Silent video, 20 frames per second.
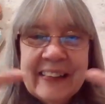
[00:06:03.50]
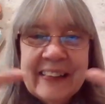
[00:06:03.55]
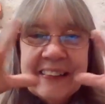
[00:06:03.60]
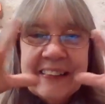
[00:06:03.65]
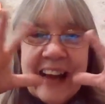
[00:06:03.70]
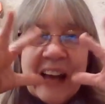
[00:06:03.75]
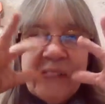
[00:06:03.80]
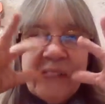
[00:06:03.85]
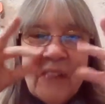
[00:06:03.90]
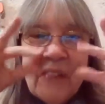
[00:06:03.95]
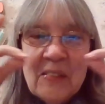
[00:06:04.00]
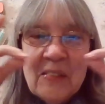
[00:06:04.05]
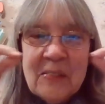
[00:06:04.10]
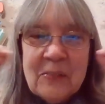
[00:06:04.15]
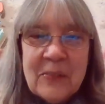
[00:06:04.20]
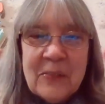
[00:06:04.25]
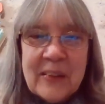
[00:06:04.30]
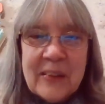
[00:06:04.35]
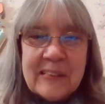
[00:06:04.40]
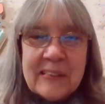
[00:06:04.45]
Grab those
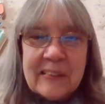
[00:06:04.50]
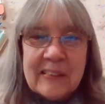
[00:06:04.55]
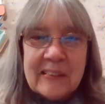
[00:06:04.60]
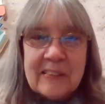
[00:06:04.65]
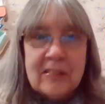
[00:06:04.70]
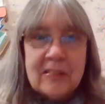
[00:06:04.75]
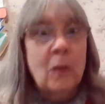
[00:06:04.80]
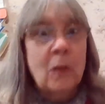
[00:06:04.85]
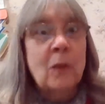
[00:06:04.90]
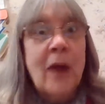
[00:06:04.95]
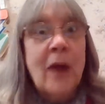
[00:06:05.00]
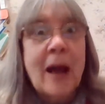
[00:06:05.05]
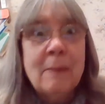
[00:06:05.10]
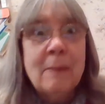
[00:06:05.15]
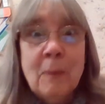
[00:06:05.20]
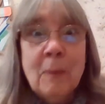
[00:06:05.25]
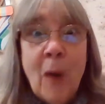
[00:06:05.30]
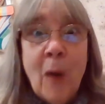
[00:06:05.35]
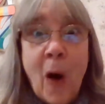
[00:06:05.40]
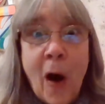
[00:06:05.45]
whiskers. Don't grab
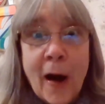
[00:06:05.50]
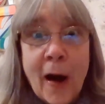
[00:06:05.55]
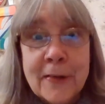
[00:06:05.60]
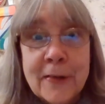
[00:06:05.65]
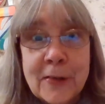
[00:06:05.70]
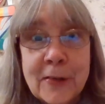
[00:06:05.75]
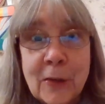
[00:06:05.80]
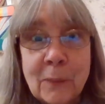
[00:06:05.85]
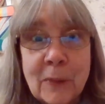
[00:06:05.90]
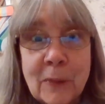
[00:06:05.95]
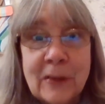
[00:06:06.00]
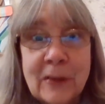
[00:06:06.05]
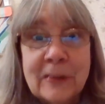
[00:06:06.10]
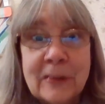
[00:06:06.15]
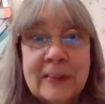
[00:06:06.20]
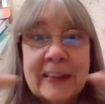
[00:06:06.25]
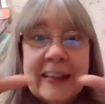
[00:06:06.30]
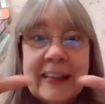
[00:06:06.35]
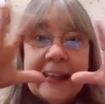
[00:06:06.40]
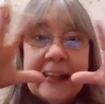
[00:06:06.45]
them hard. You don't want to
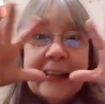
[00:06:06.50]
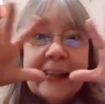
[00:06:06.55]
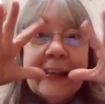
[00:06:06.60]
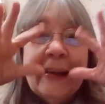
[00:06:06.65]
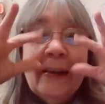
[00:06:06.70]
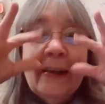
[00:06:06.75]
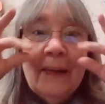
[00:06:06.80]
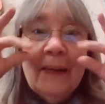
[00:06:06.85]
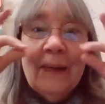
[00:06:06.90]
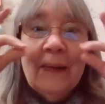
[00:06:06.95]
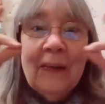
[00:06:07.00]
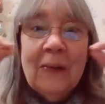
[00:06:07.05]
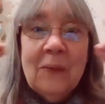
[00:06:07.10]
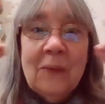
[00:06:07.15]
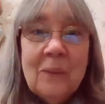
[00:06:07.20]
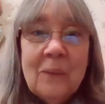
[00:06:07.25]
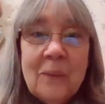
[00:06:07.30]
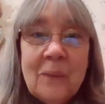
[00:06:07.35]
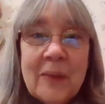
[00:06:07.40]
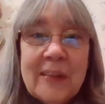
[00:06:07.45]
hurt the kitty.
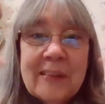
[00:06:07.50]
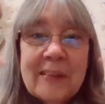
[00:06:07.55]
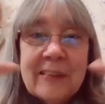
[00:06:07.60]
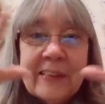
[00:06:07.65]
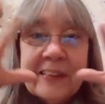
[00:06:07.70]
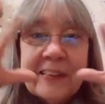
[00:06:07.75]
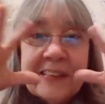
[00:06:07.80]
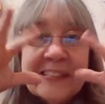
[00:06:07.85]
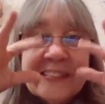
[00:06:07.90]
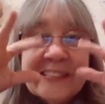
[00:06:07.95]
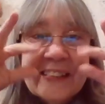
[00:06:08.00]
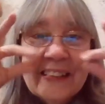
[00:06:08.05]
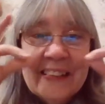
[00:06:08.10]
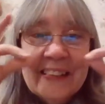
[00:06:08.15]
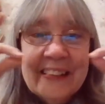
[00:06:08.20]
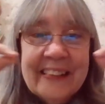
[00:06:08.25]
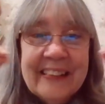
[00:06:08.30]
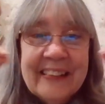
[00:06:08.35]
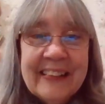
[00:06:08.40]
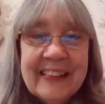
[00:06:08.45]
Whiskers.
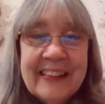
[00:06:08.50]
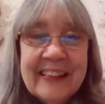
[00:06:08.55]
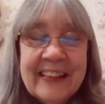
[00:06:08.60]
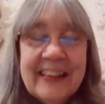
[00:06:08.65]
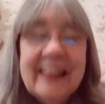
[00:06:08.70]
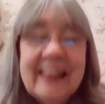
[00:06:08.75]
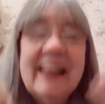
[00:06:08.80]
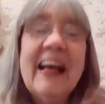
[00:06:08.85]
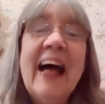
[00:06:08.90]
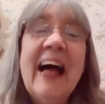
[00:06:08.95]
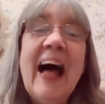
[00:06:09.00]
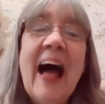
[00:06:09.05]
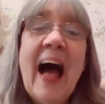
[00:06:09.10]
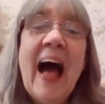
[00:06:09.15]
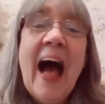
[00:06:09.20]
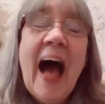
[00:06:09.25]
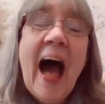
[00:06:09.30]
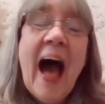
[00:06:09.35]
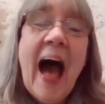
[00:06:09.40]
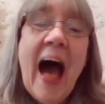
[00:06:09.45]

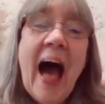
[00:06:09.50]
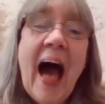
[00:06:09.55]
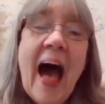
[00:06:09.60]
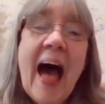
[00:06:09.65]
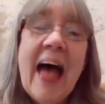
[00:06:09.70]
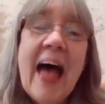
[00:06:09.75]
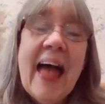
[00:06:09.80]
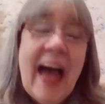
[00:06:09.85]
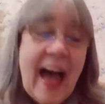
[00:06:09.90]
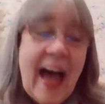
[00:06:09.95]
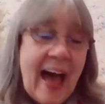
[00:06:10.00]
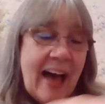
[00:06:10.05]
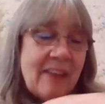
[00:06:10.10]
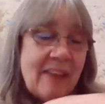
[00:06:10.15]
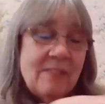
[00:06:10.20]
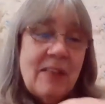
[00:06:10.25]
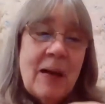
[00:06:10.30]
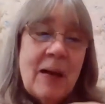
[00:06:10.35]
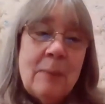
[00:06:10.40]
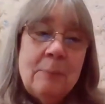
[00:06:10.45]
I
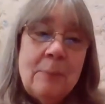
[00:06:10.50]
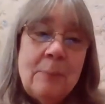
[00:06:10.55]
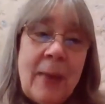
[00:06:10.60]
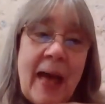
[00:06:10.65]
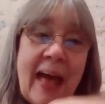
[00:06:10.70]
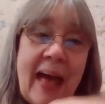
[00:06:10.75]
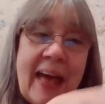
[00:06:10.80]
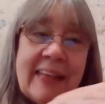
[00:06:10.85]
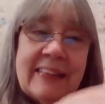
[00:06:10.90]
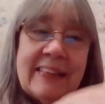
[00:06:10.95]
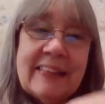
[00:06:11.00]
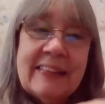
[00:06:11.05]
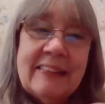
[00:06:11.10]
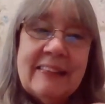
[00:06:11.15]
have a pet.